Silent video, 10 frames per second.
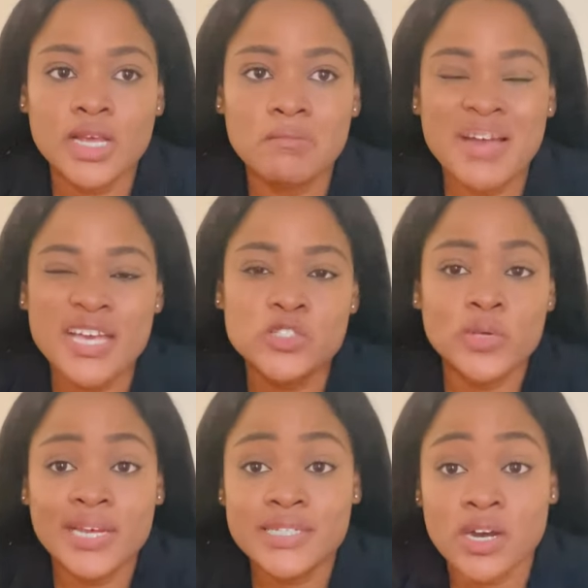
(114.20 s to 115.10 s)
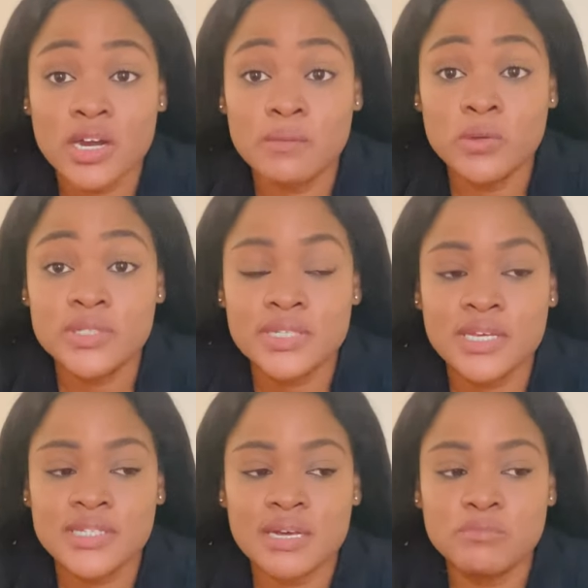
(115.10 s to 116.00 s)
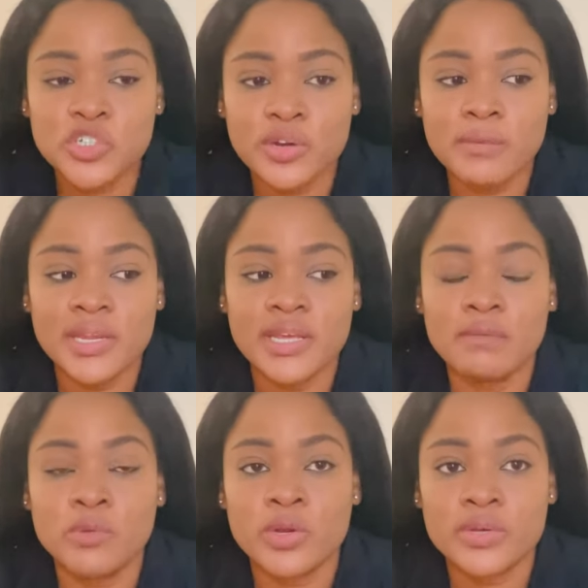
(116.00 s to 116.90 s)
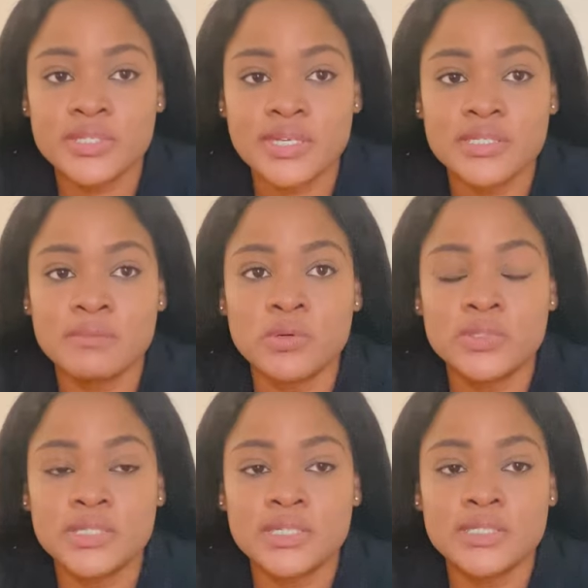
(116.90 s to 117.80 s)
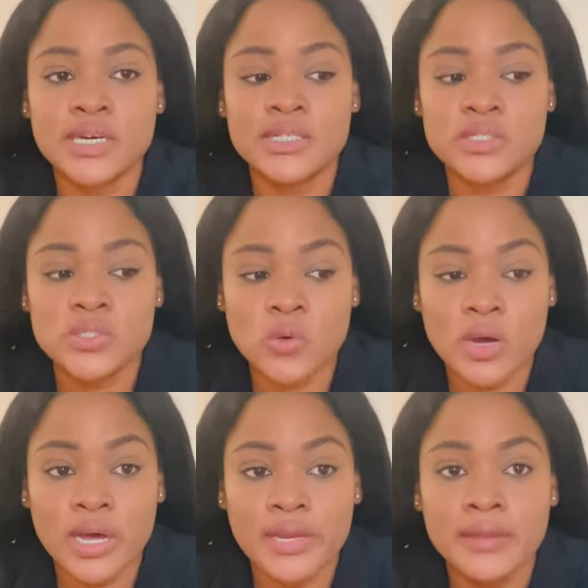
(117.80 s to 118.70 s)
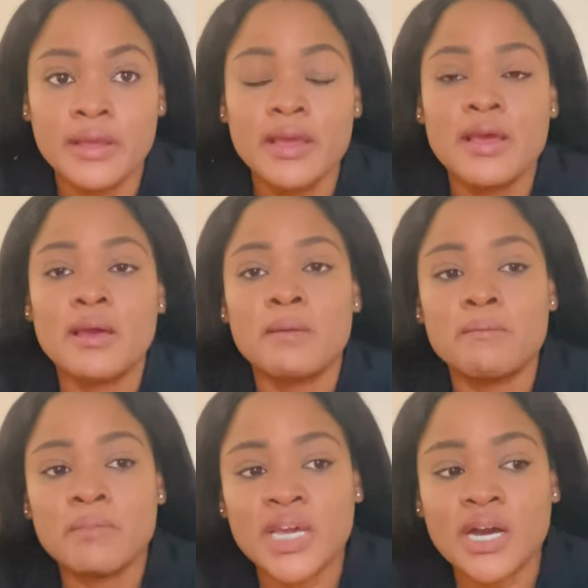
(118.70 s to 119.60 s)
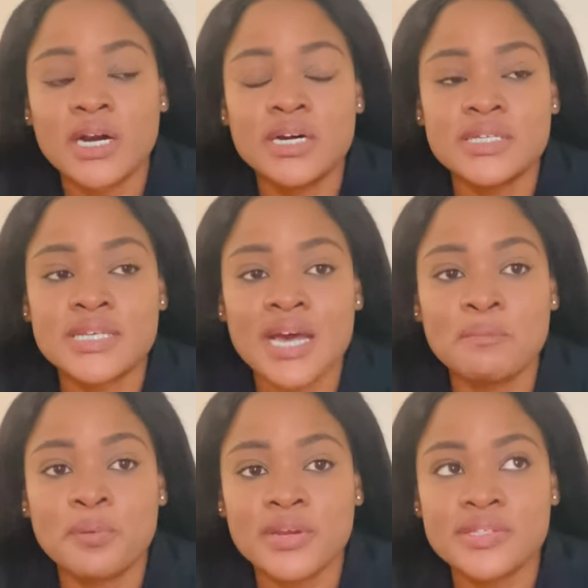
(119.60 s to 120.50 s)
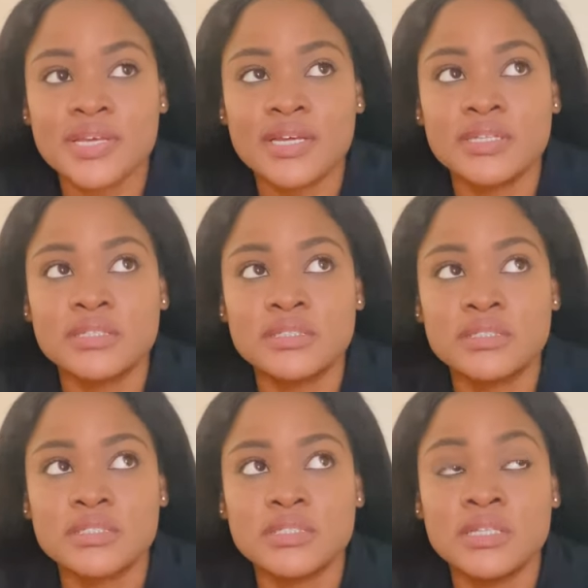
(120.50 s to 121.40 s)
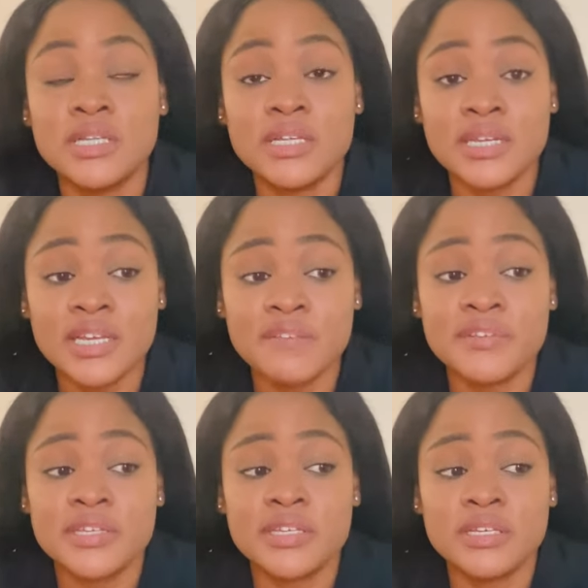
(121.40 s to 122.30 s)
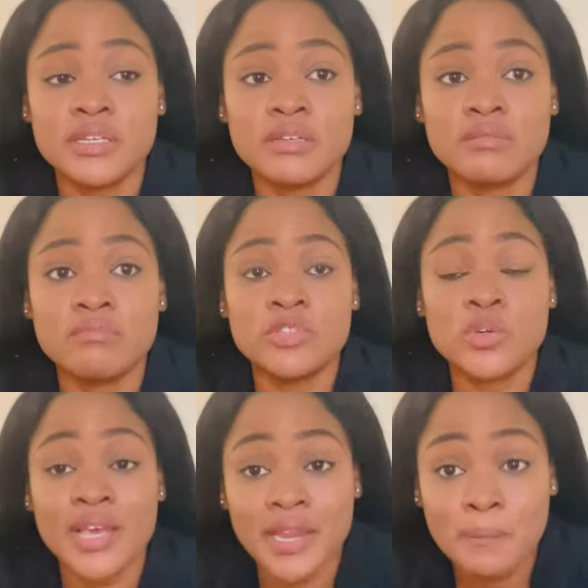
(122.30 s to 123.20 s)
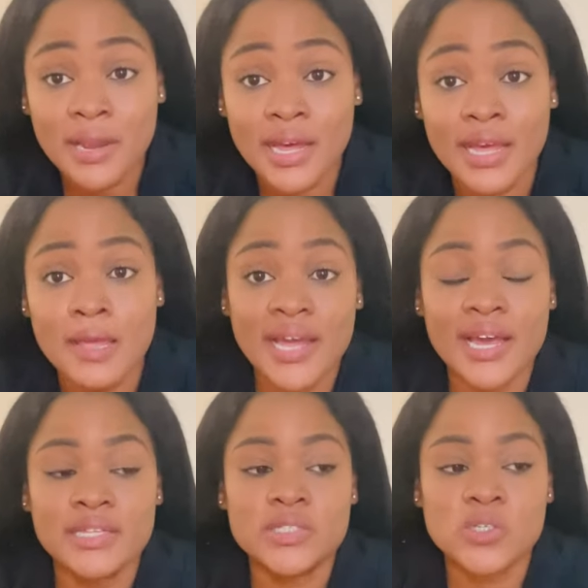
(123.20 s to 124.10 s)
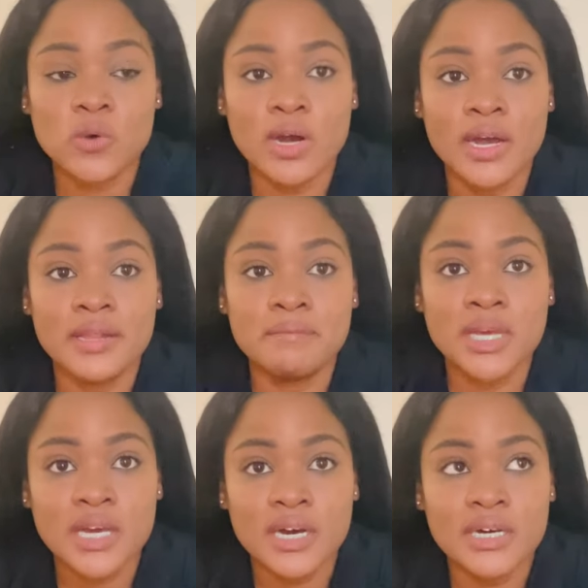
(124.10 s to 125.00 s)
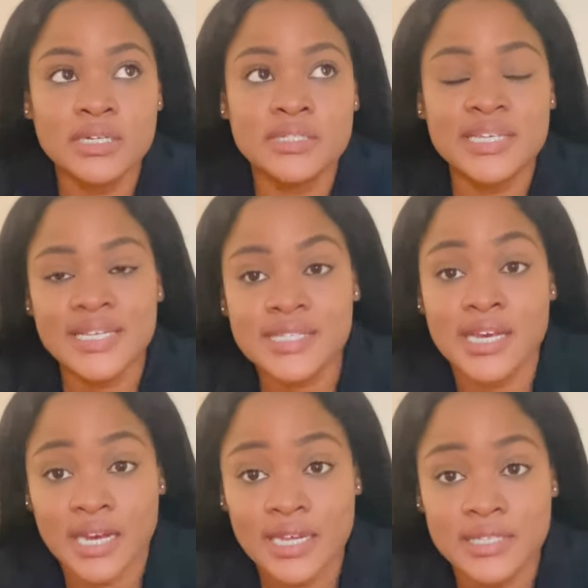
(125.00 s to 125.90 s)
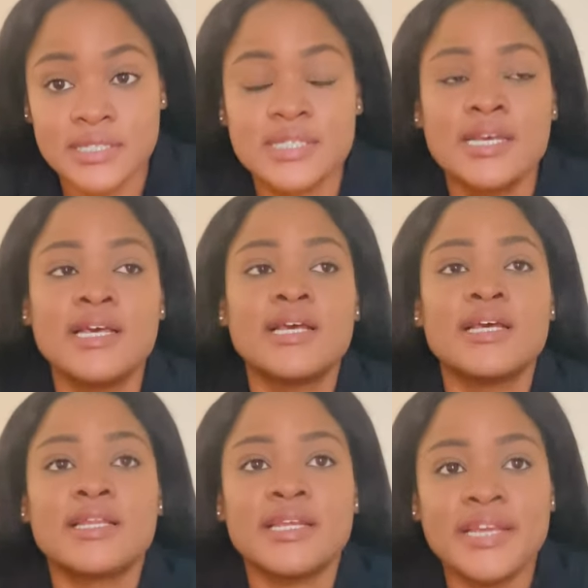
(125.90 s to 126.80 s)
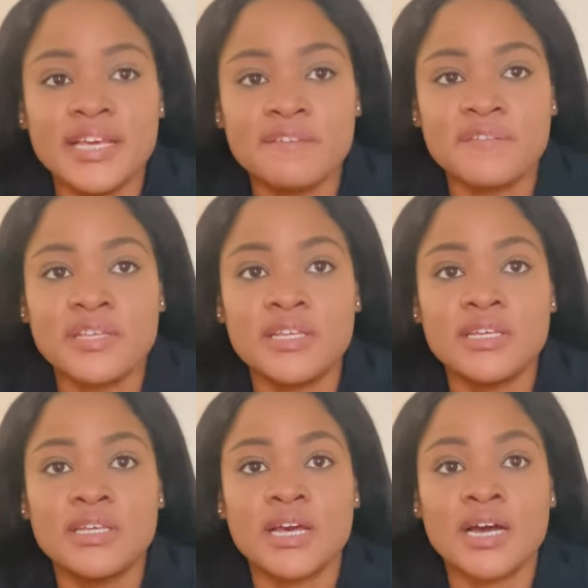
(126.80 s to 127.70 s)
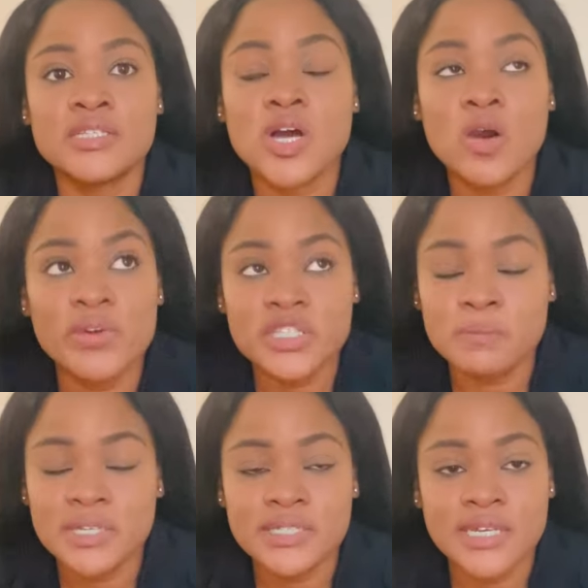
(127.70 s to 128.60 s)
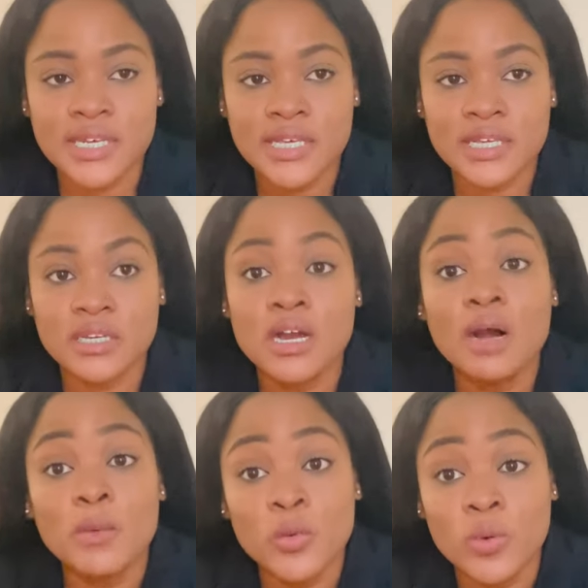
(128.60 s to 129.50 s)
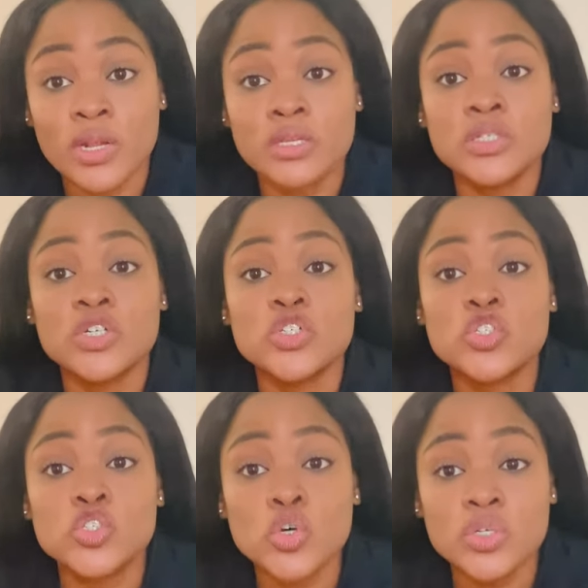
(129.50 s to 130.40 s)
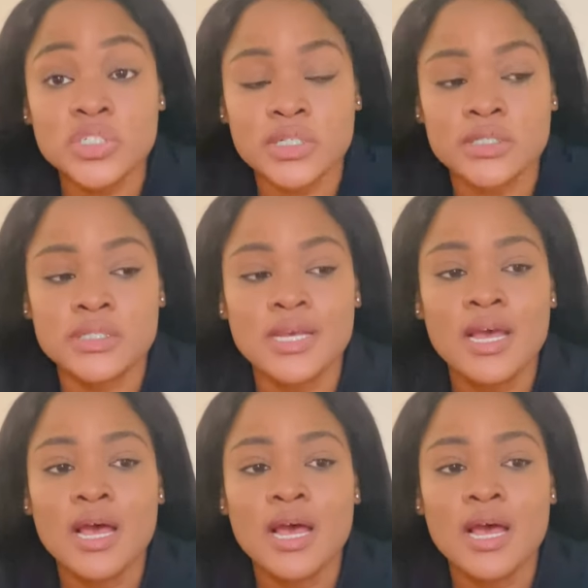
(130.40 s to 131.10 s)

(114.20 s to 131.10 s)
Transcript: might as well I talk about it because I'm sure I'm going to get more questions about it and so on because at present the Navy you can apply and so on because yes guys the Navy has always been taking Commonwealth soldiers.